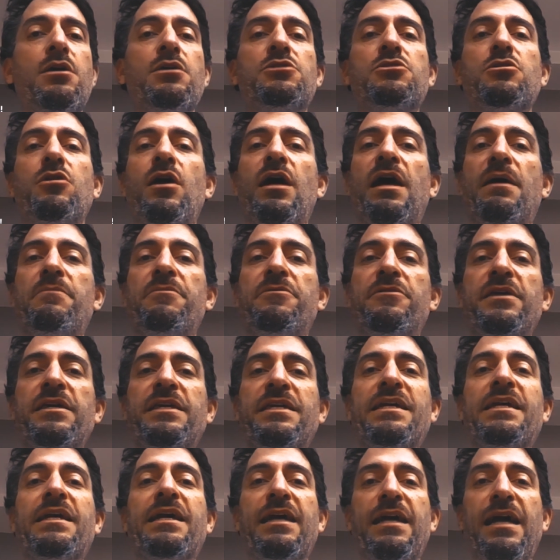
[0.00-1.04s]
So I'm
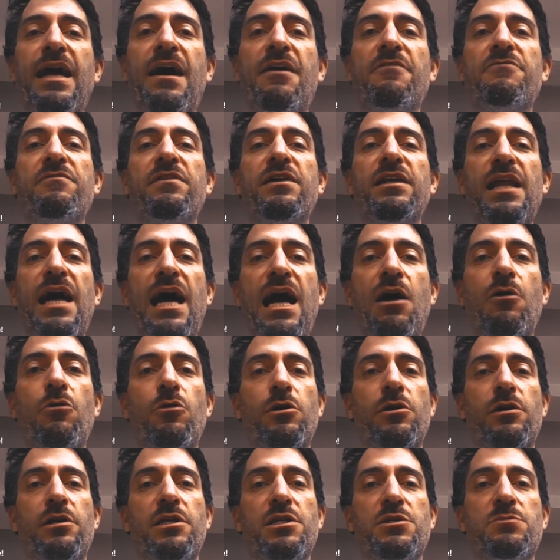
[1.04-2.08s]
thinking half an
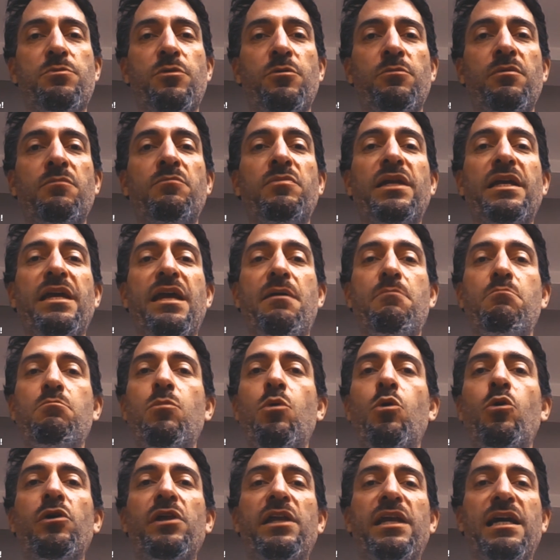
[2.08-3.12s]
hour is probably a
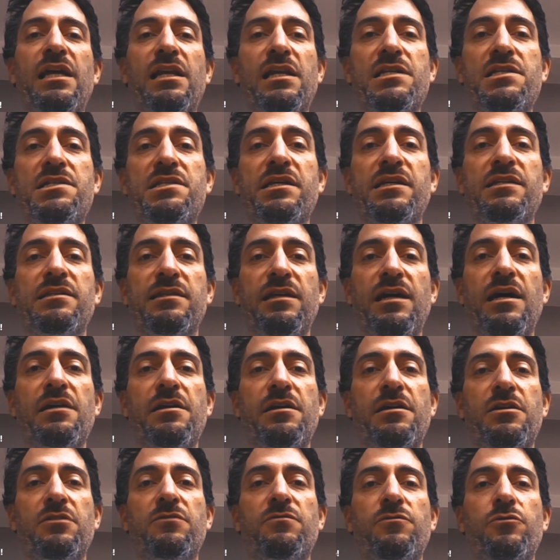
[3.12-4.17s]
more realistic
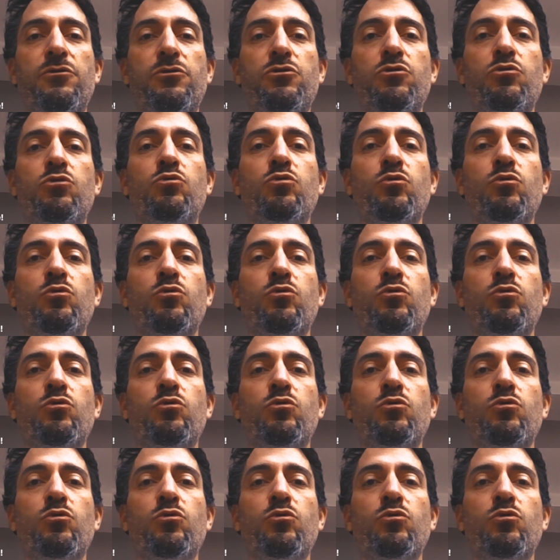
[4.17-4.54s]
target for you